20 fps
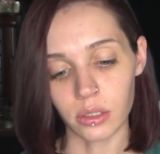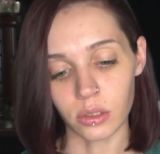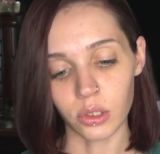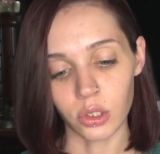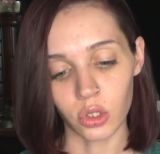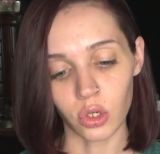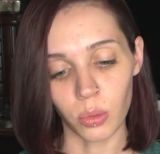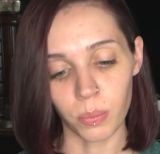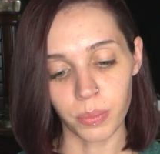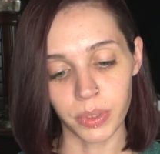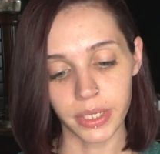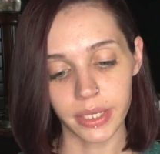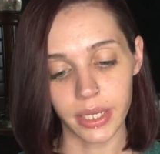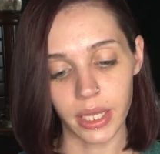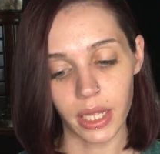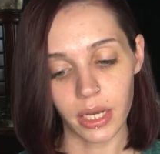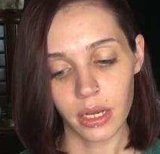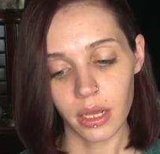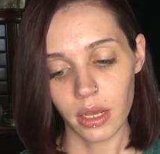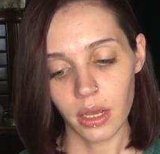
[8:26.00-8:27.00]
a little
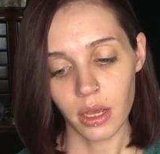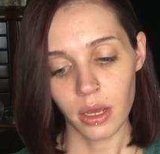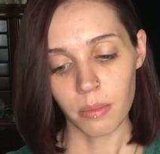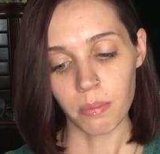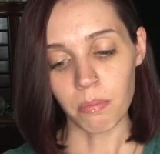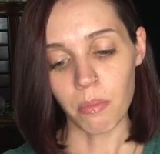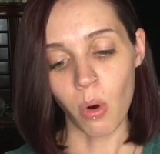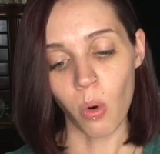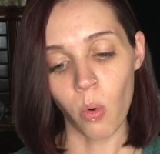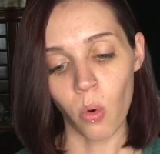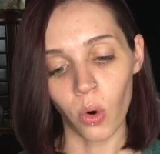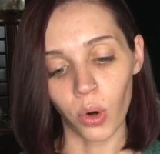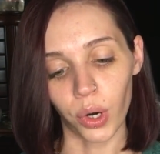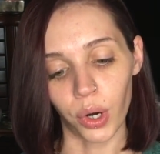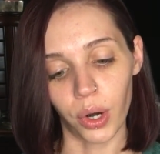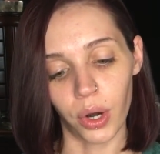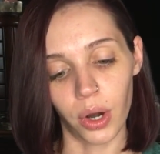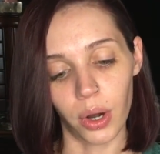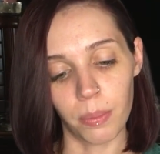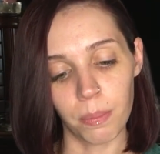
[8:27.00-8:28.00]
bit
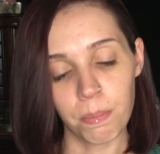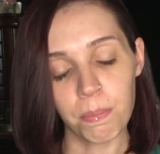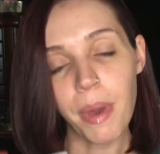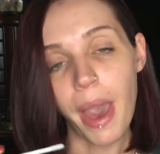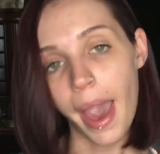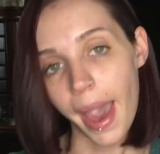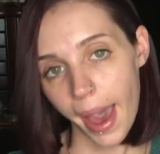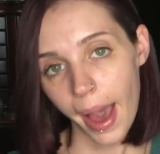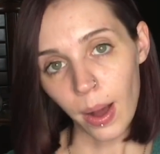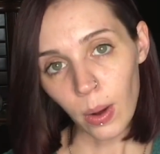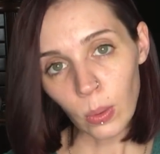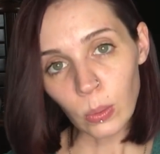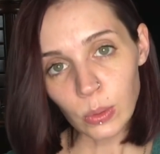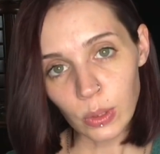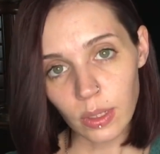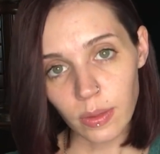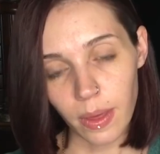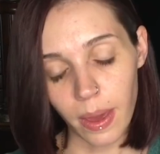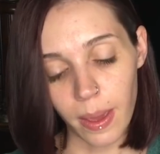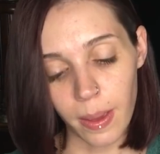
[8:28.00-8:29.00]
more pow
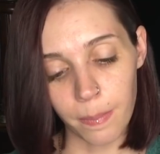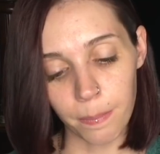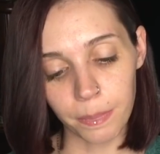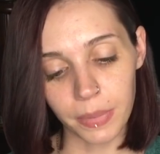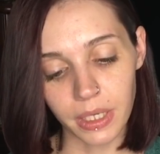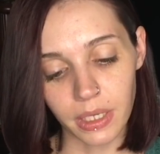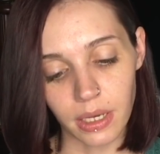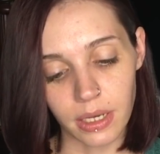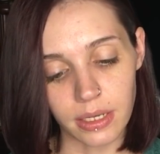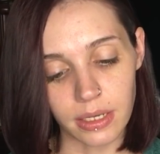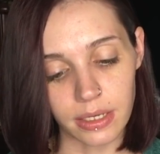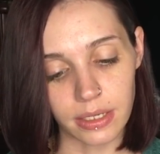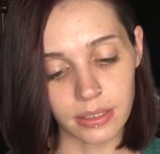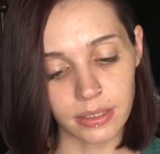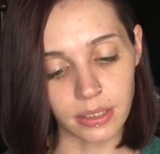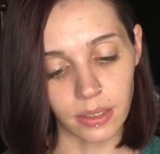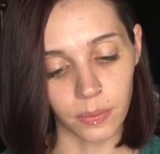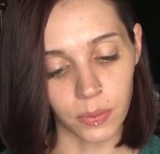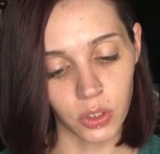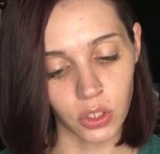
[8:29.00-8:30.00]
to them
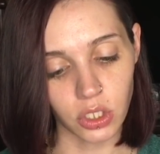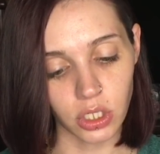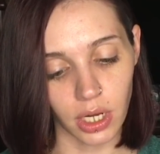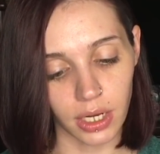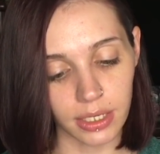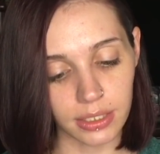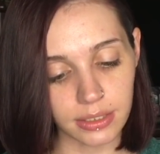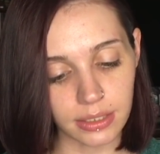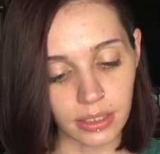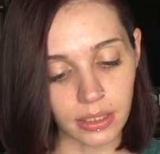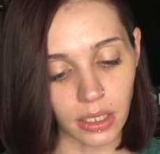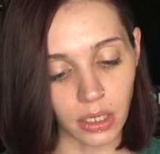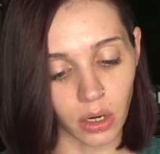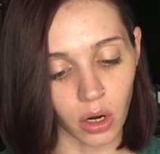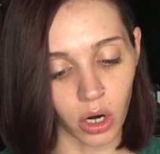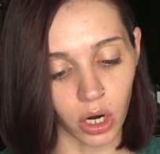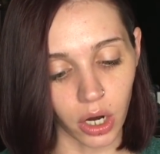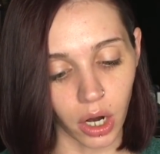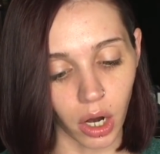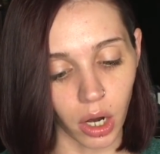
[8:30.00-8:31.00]
because the shades that they
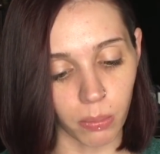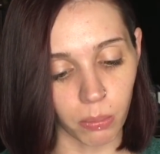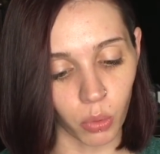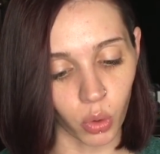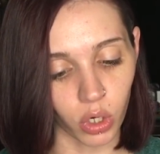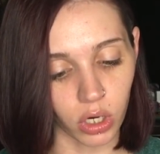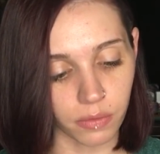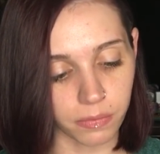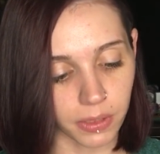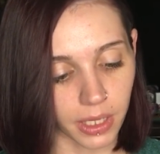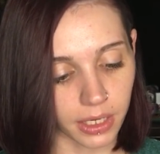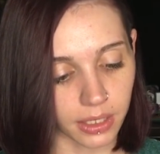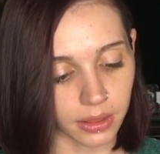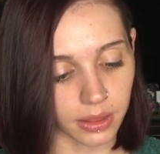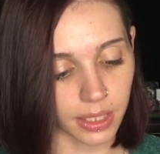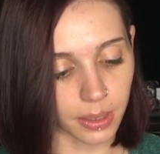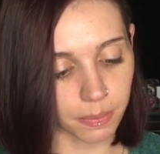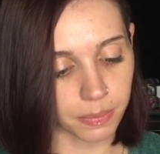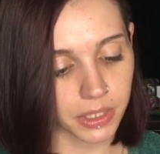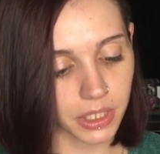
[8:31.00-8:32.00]
are more of like
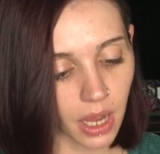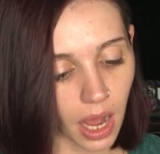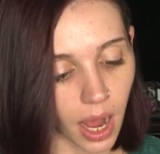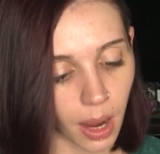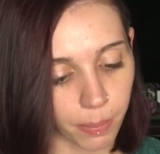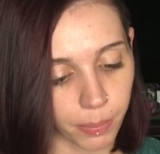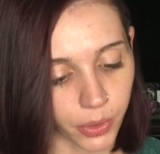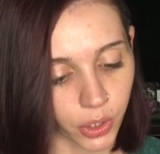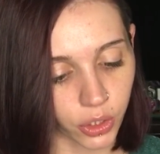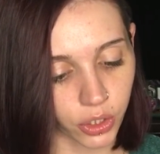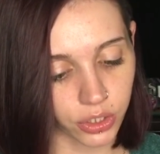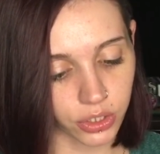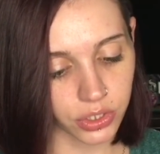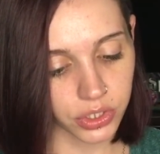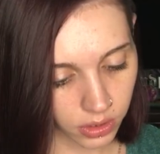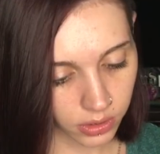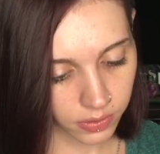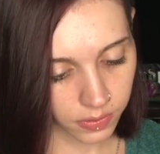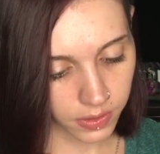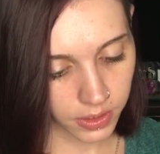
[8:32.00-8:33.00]
lip
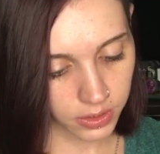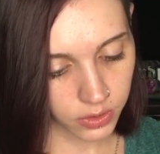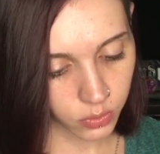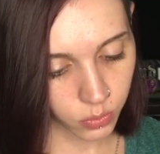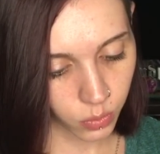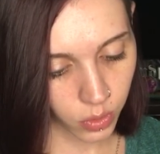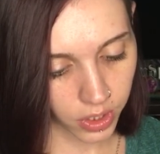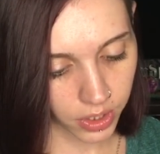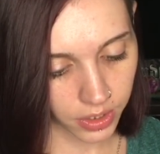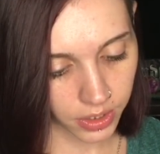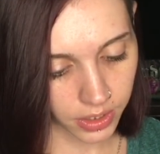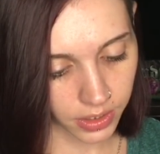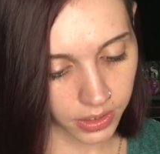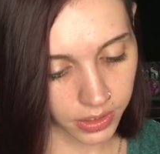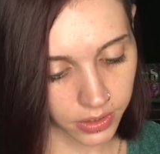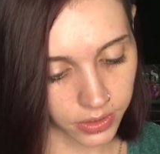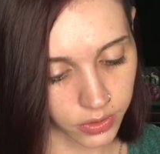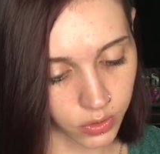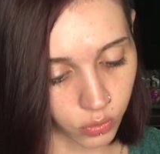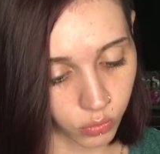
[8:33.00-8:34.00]
toppers. This one
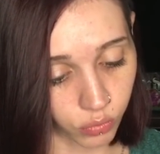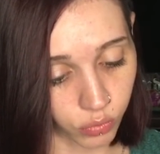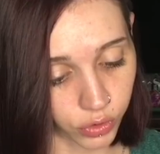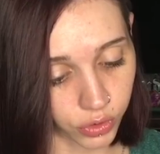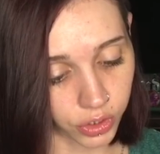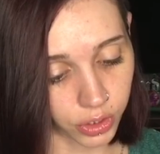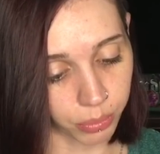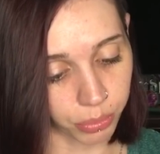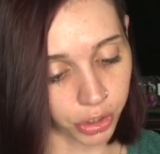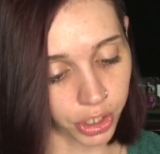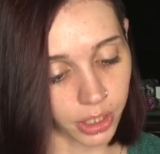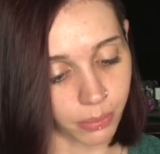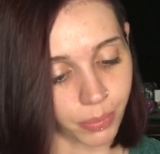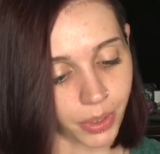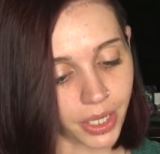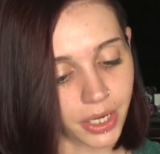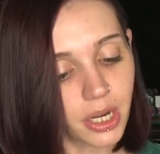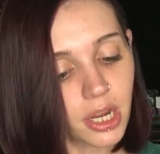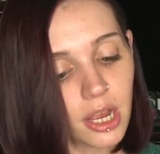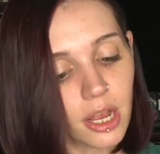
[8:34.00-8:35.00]
is really pretty,
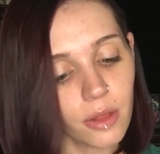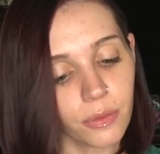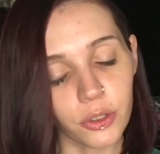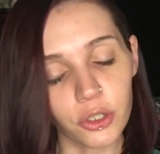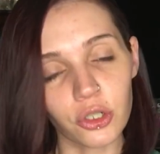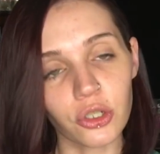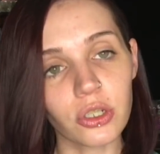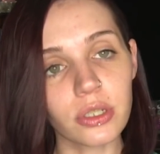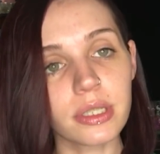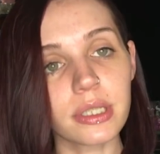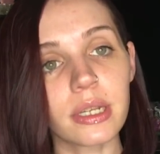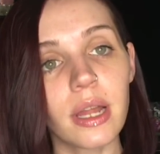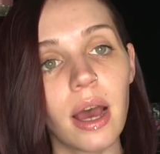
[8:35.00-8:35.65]
but they're just